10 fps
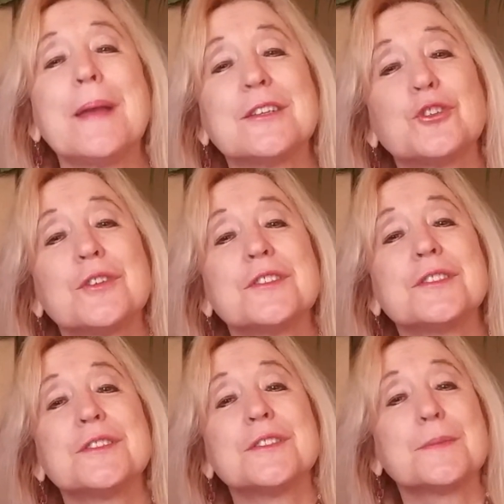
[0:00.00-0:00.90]
Make sure and
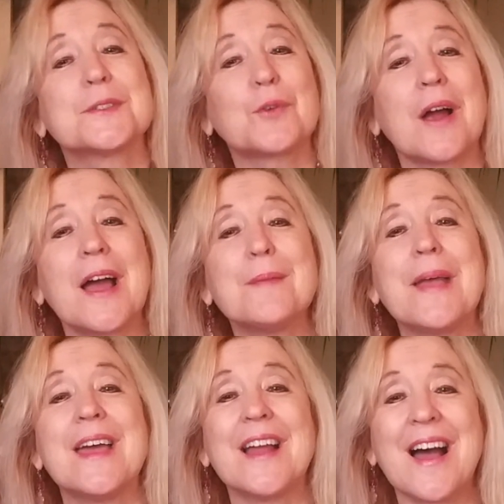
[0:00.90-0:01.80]
subscribe,
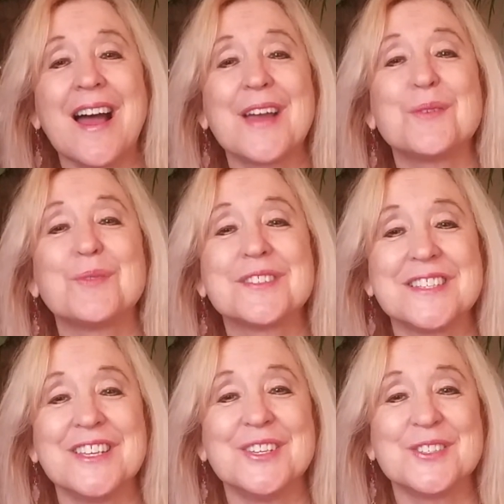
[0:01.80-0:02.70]
and I will
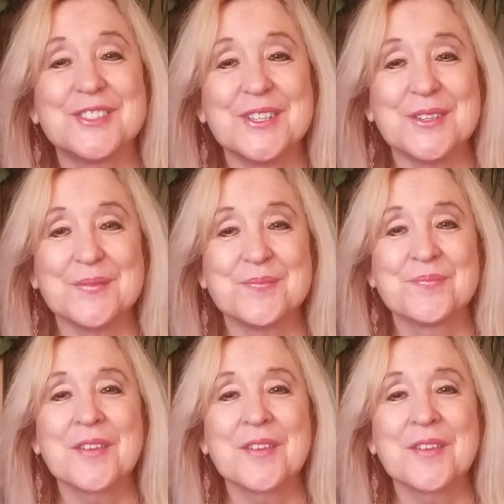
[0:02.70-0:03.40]
see you soon.